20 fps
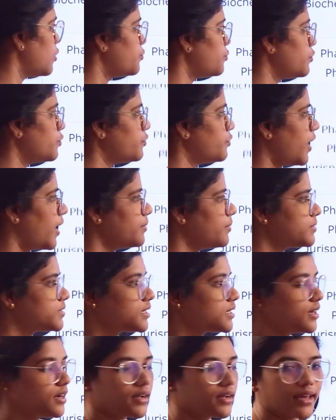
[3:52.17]
Now for
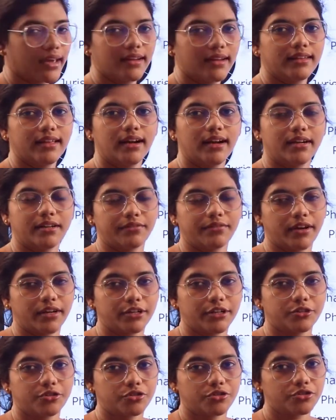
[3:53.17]
pharmacy again, they are
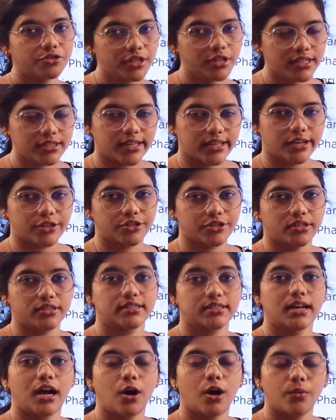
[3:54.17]
divided into 3
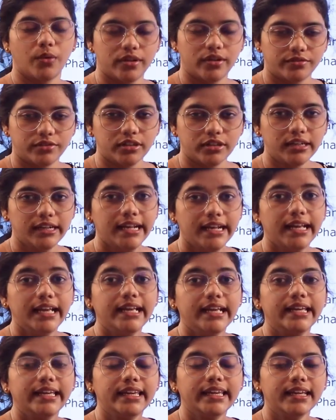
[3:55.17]
sections. However,
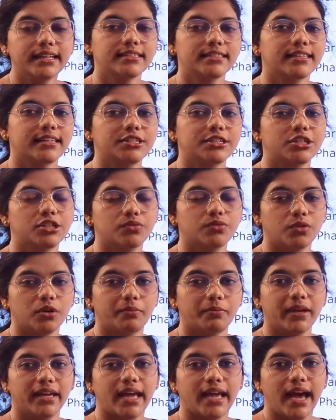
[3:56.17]
each section
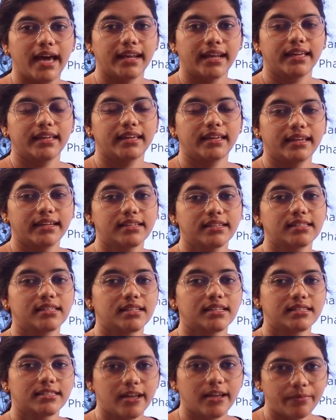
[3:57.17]
would be carrying
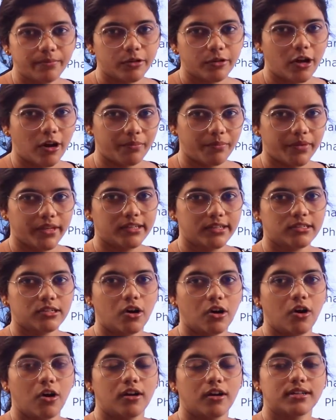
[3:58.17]
its subtopics
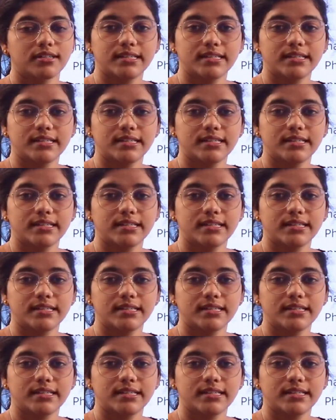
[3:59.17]
or